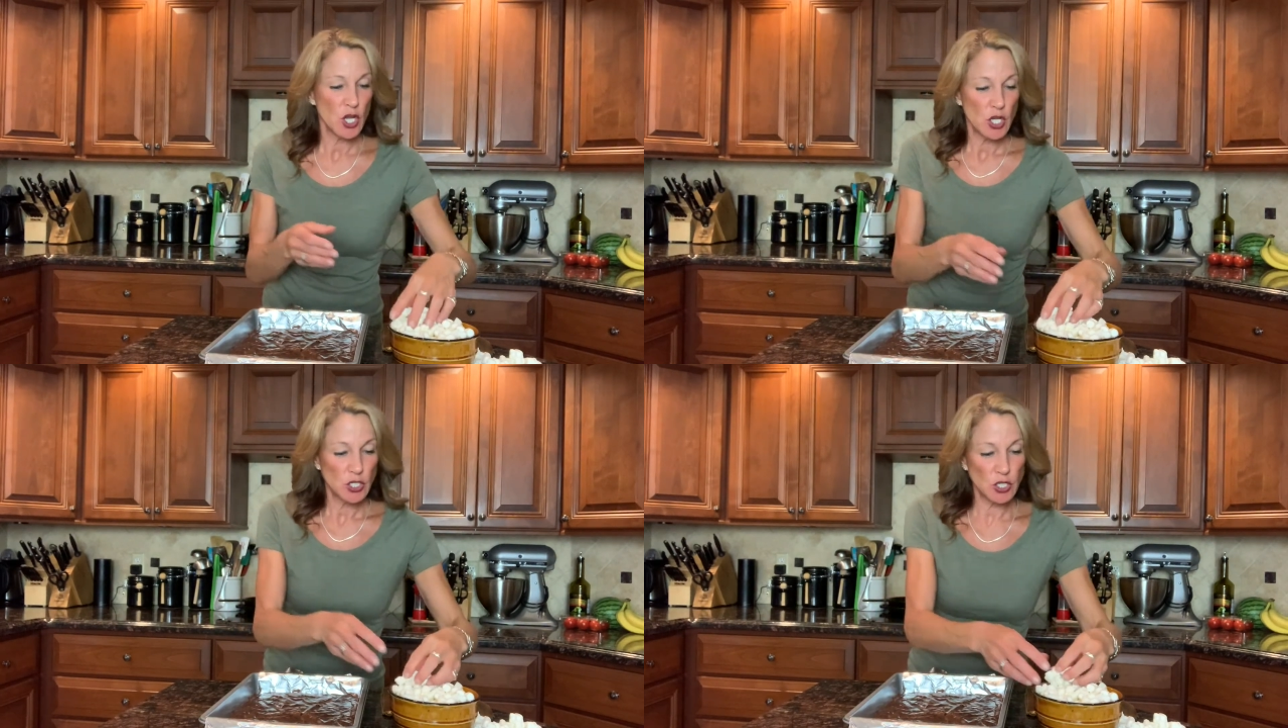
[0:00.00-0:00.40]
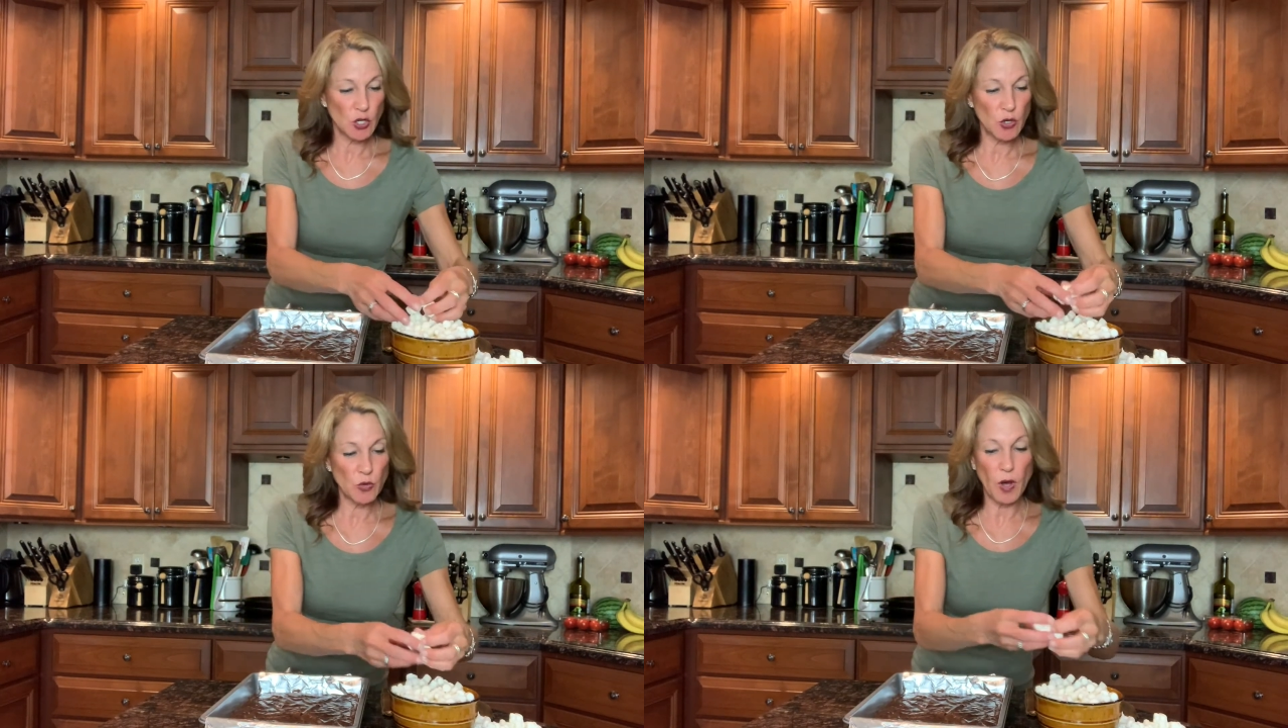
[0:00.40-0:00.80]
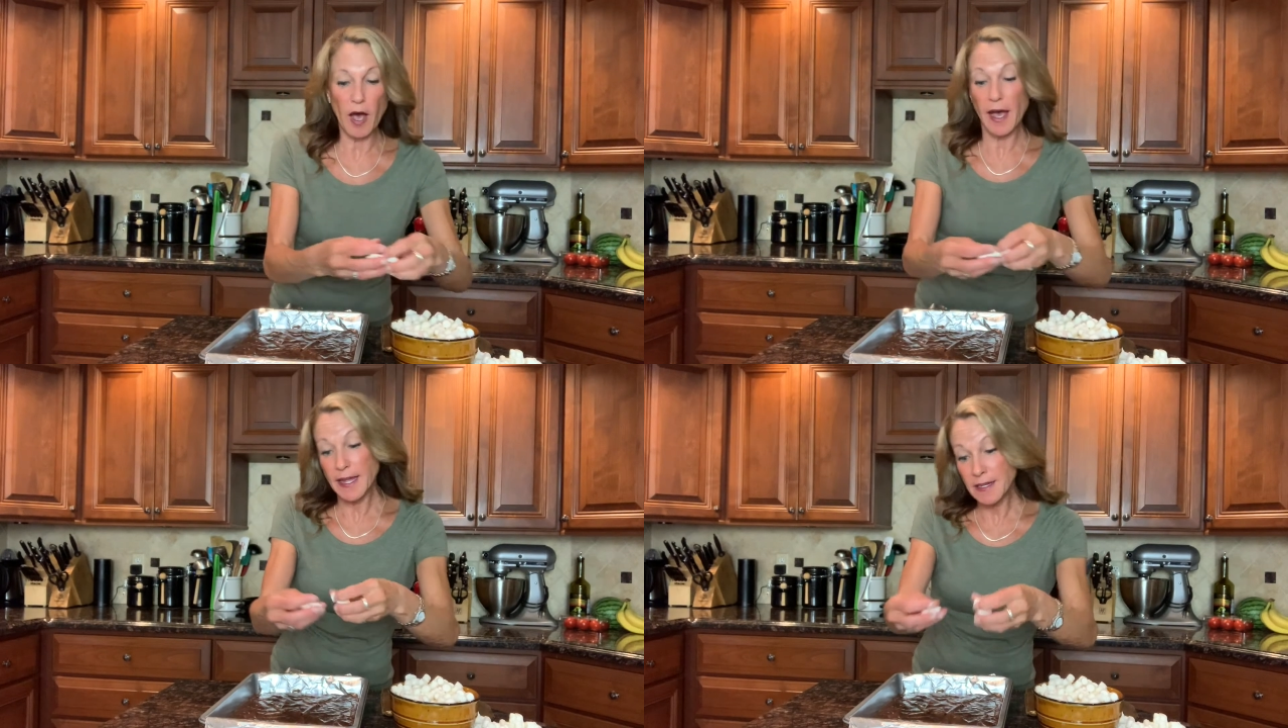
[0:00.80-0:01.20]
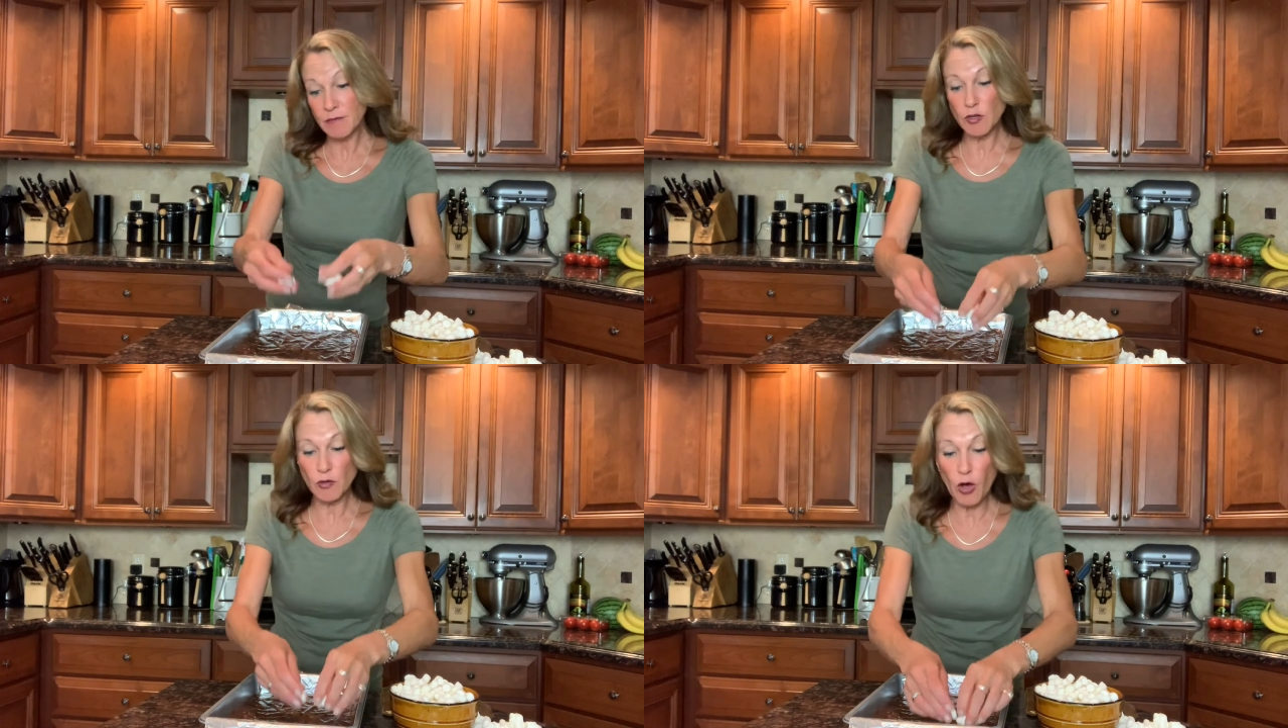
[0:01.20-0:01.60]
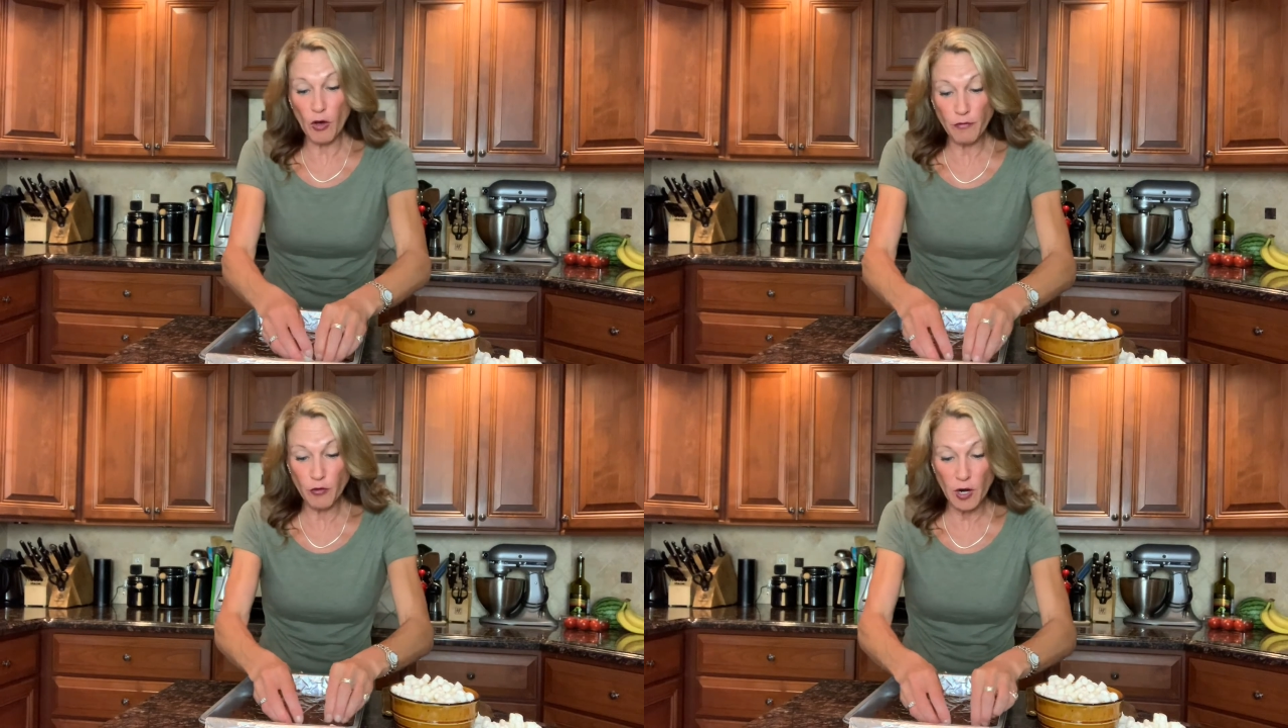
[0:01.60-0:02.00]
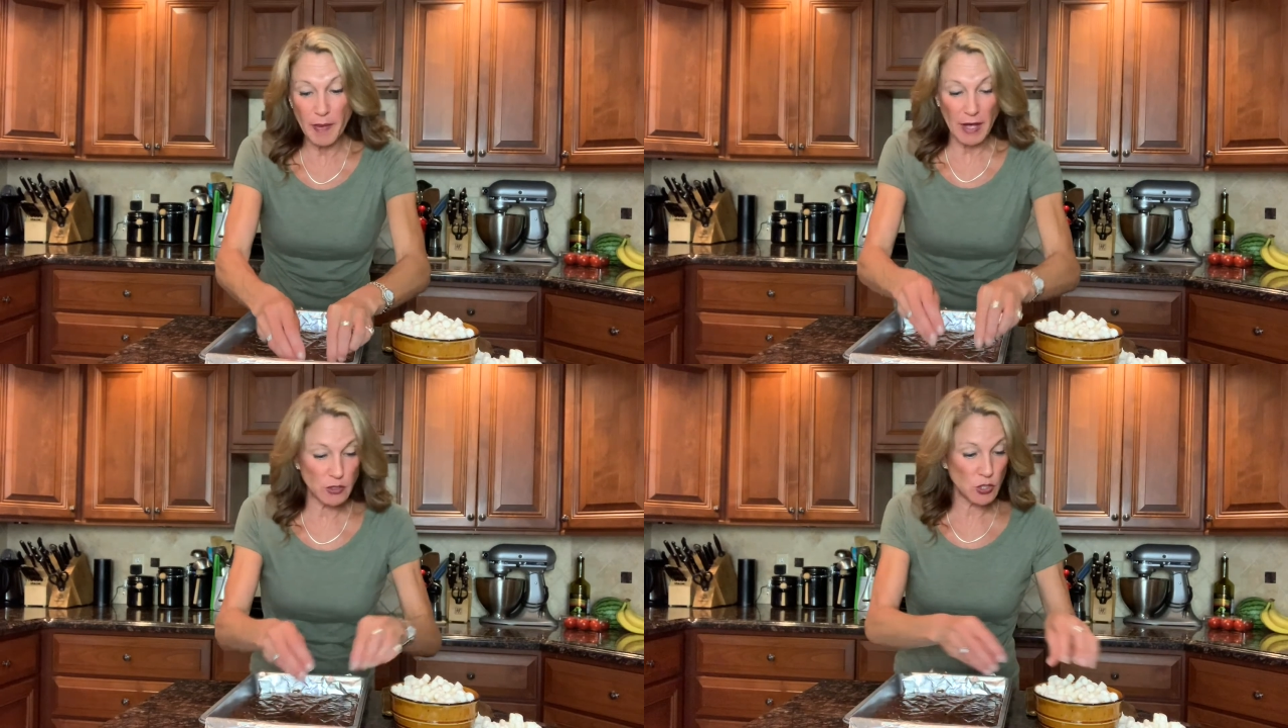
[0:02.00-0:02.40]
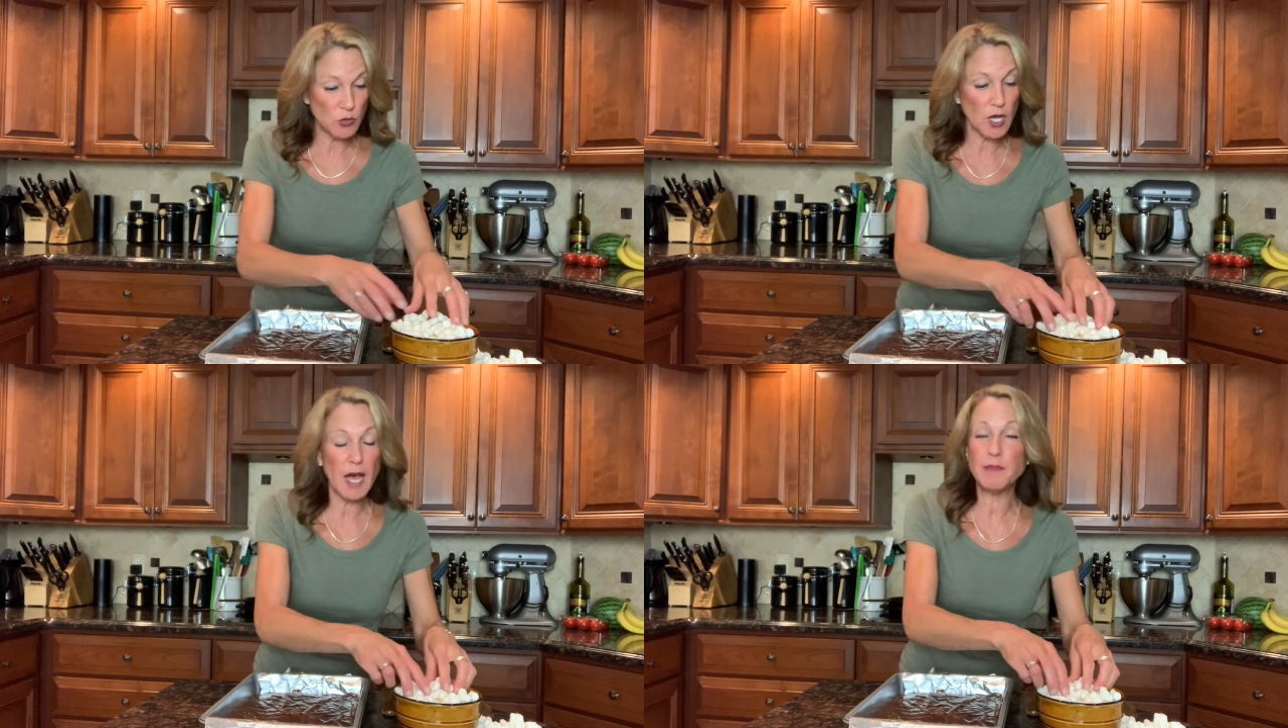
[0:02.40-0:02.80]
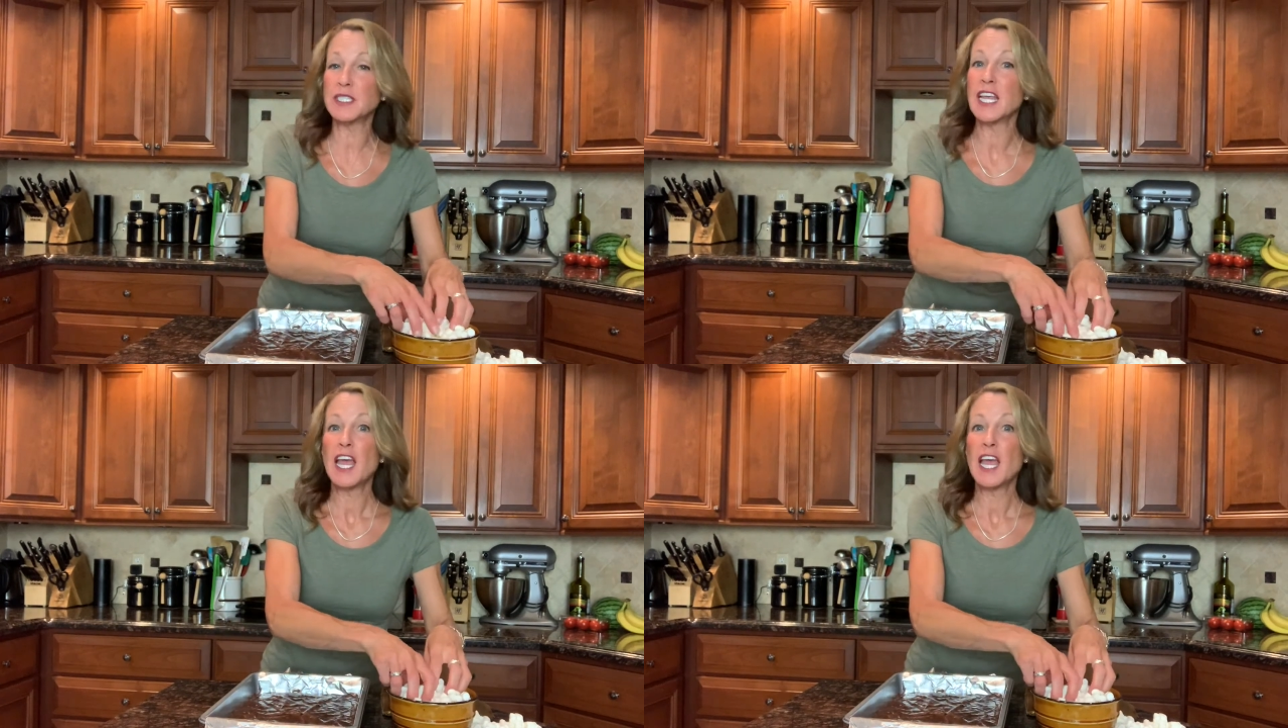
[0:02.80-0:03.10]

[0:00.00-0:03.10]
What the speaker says: So I call for about 2 cups,